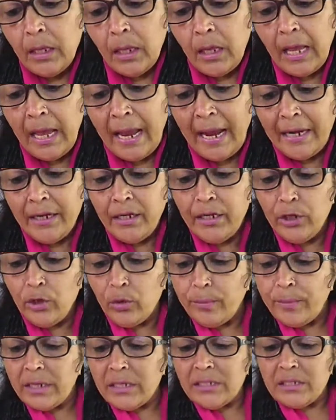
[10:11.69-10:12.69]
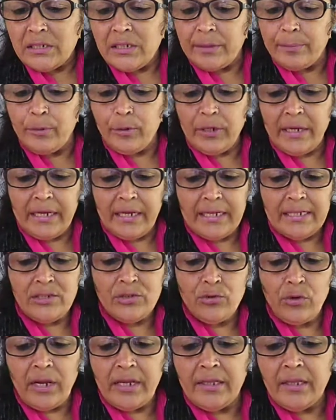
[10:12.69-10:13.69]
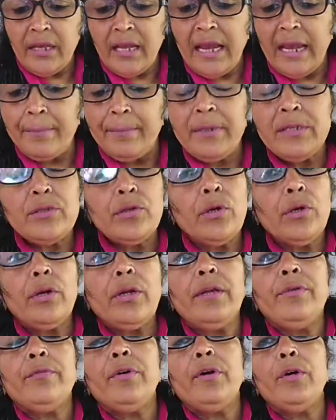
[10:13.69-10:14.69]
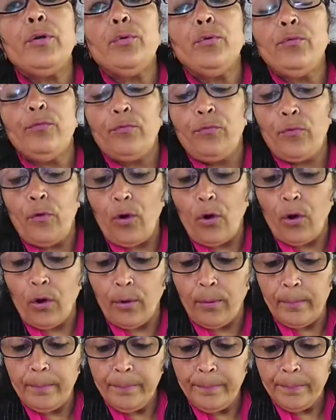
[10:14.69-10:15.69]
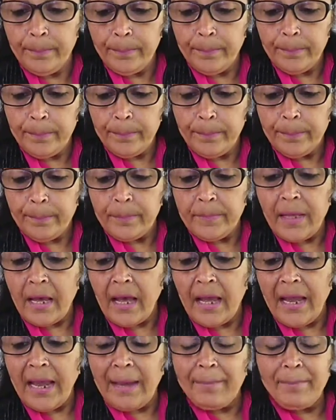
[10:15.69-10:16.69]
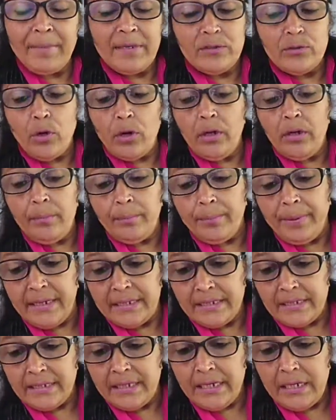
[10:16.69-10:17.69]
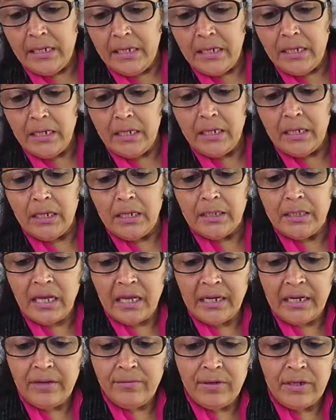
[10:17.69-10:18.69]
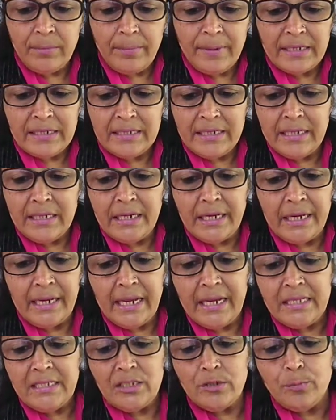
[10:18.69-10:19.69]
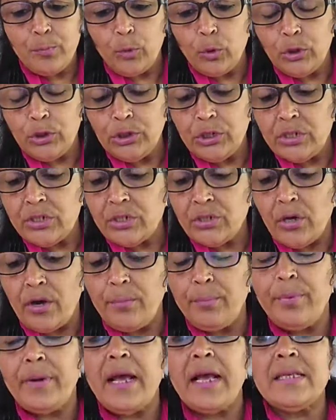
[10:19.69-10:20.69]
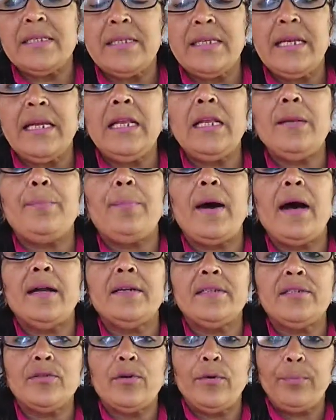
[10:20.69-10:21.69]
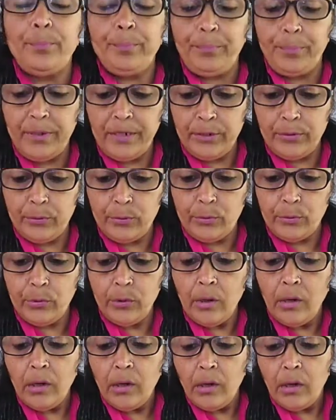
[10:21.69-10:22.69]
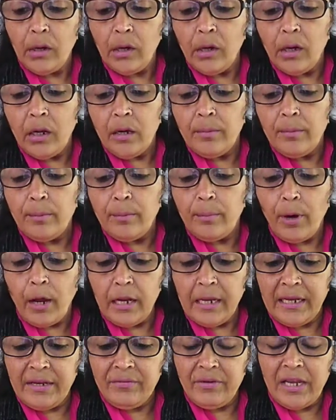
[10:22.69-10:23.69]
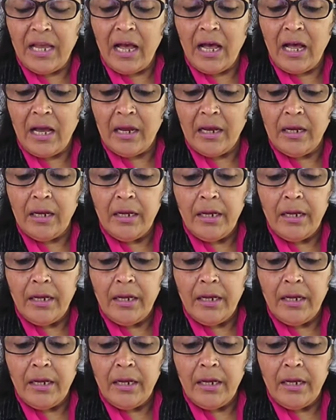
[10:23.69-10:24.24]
And numerous tributaries join the Amazon River to form the Amazon Basin. The river basin drains portions of Brazil, parts of Peru, Bolivia,